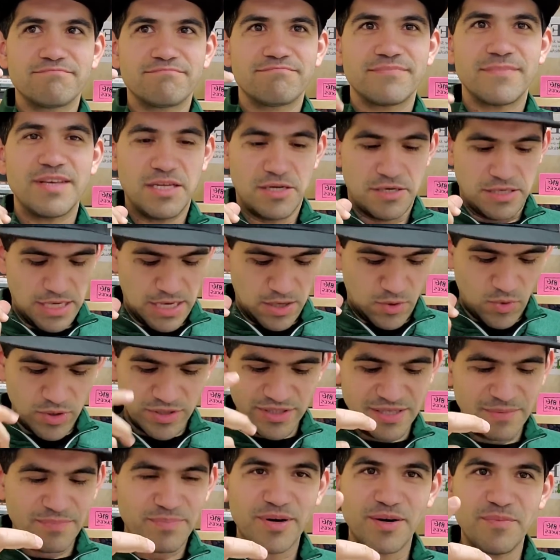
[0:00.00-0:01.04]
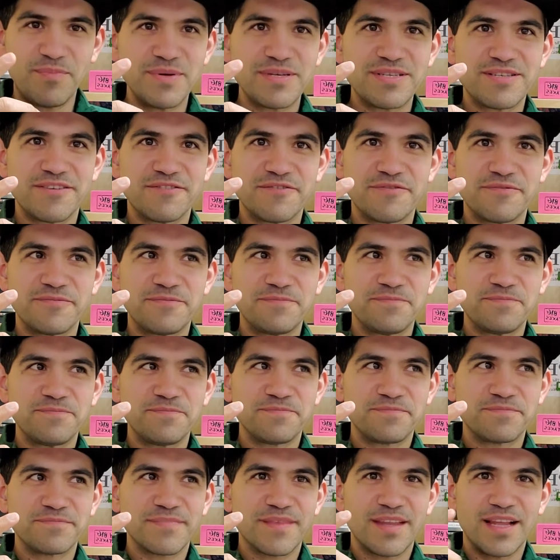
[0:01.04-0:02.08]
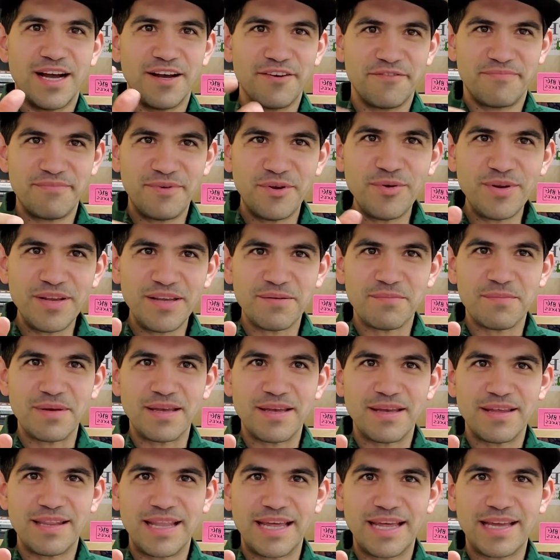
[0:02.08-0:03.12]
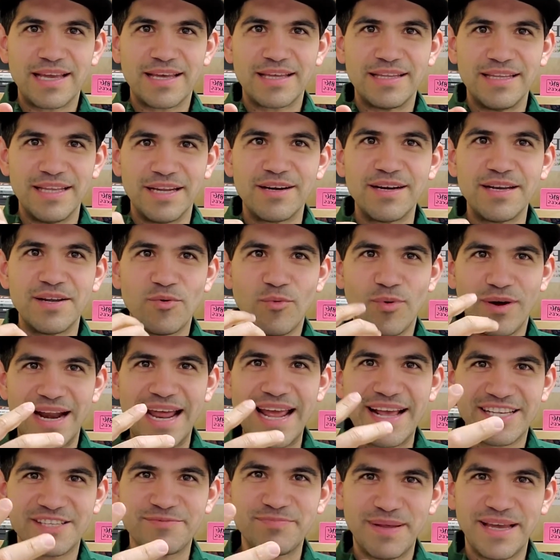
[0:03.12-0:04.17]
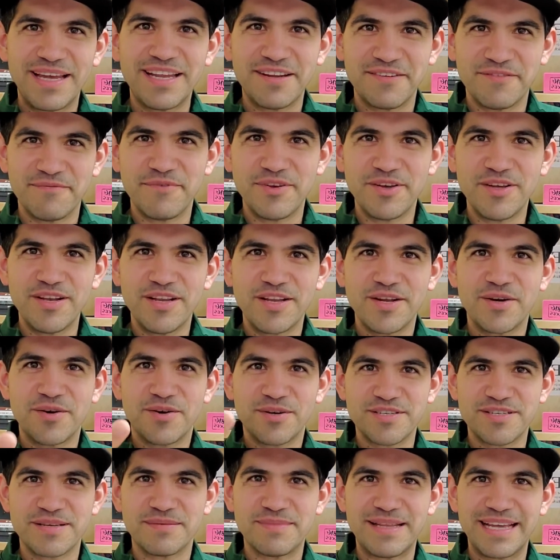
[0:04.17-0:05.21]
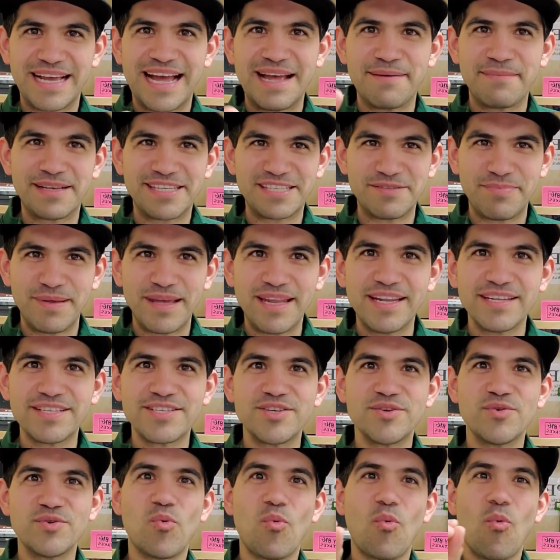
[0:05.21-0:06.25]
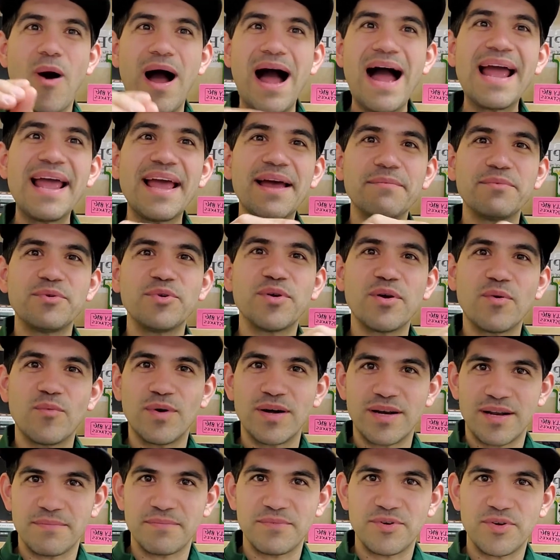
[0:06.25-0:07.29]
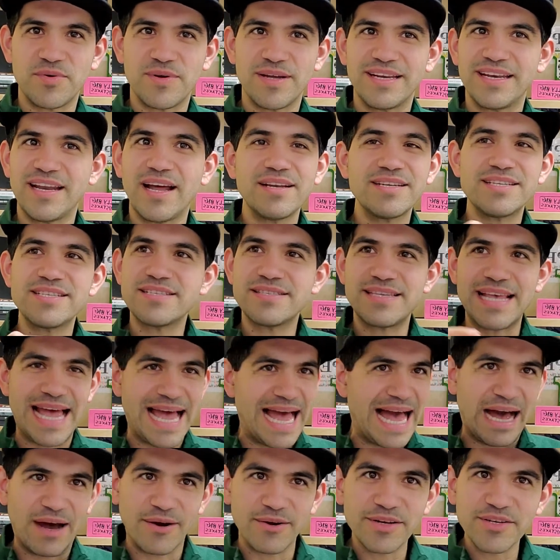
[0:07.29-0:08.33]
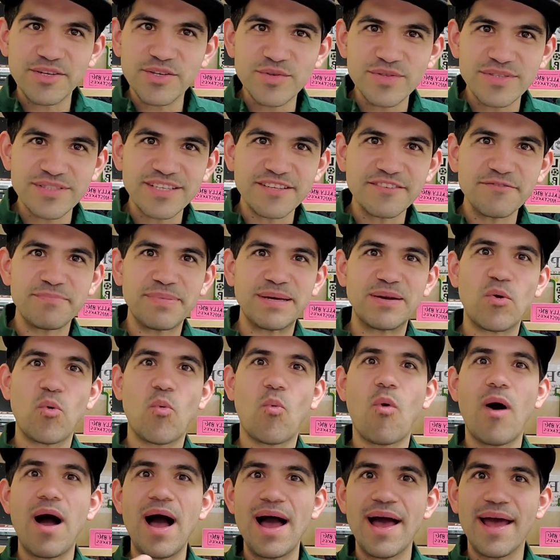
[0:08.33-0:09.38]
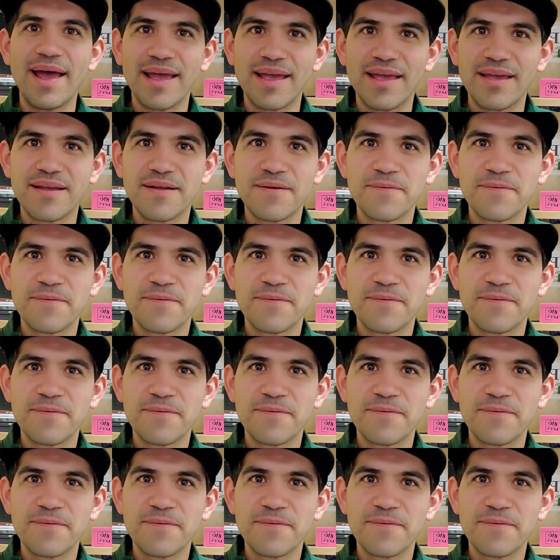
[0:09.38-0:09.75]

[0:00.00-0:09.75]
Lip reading: And you're like, what's the purpose of muting me? Like literally when I explain a video or something, I'm explaining to you why I'm doing what I'm doing, not just how to do stuff, but why.